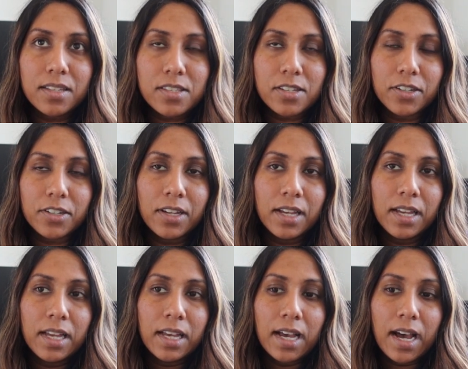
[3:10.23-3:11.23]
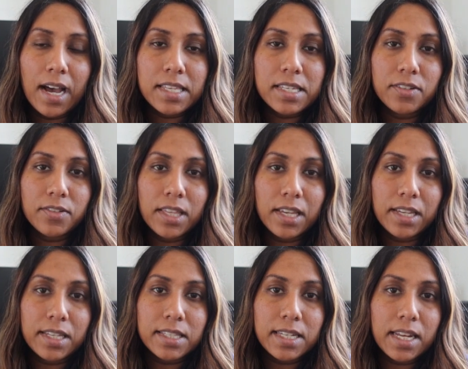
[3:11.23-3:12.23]
So I still
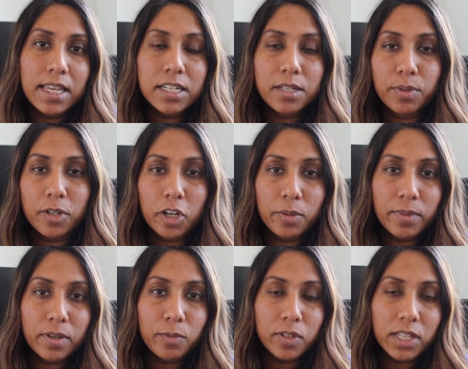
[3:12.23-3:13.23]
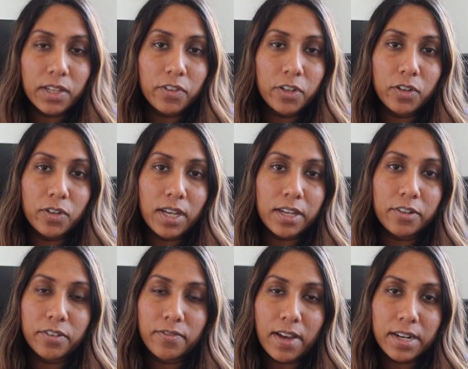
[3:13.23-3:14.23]
think studying a diploma will give you a
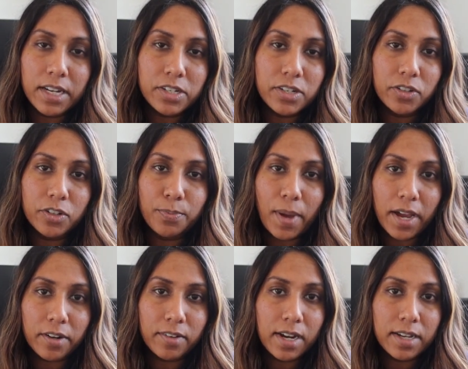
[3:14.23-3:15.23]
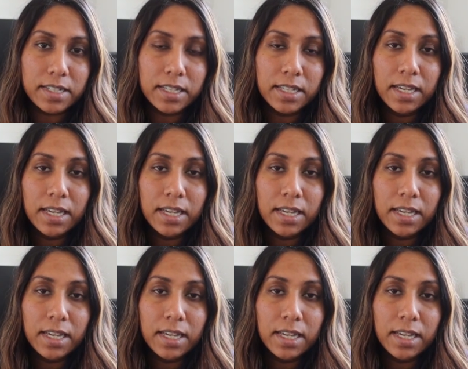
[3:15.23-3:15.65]
good foundation, good background